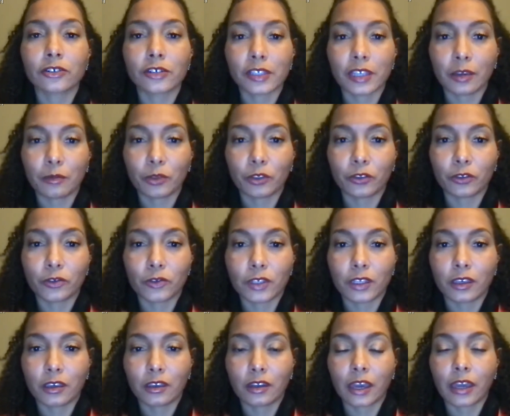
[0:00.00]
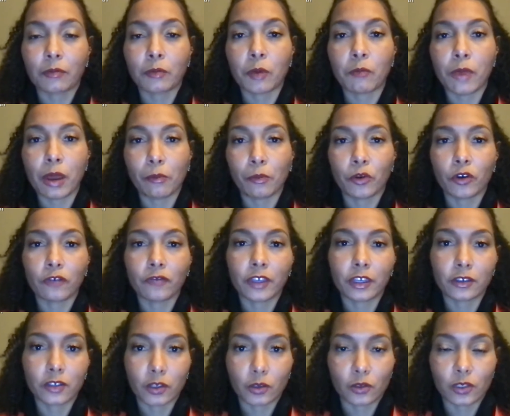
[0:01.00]
Sabra Lewsey, and I am a member of the
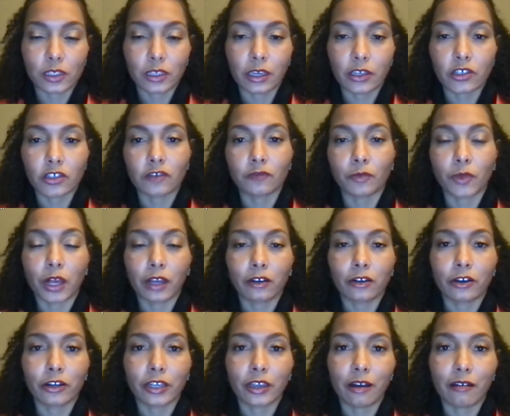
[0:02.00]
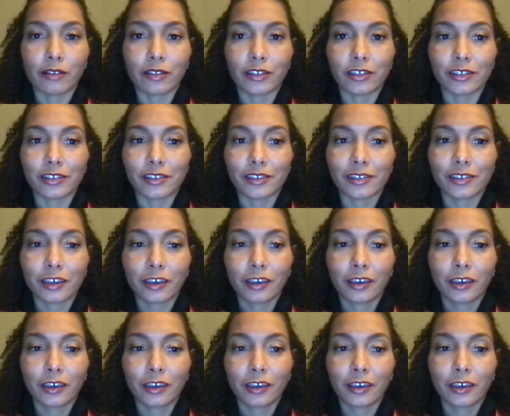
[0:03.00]
Association of Black Cardiologists.